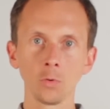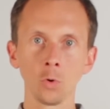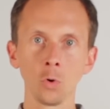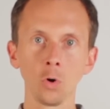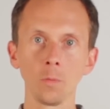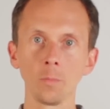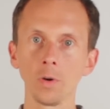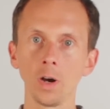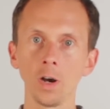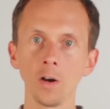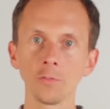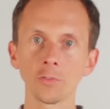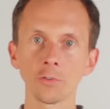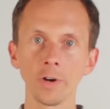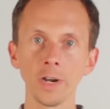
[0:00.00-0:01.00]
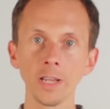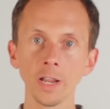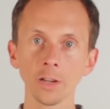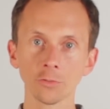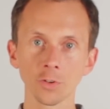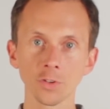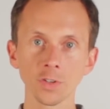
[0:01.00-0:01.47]
or after any
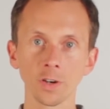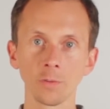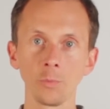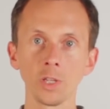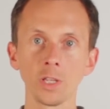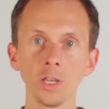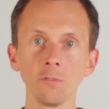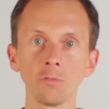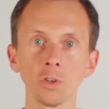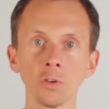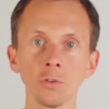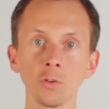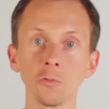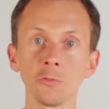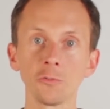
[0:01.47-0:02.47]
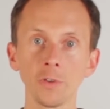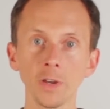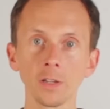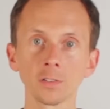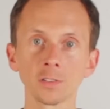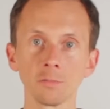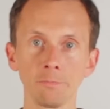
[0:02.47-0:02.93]
extra time we give you, you
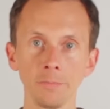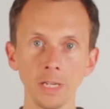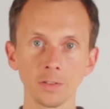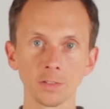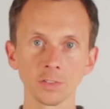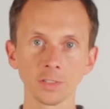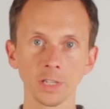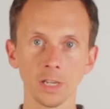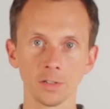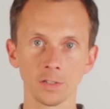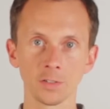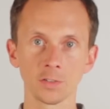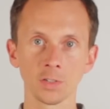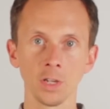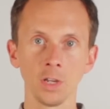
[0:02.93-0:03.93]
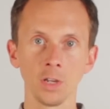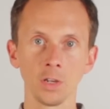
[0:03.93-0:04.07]
fail to meet the standards,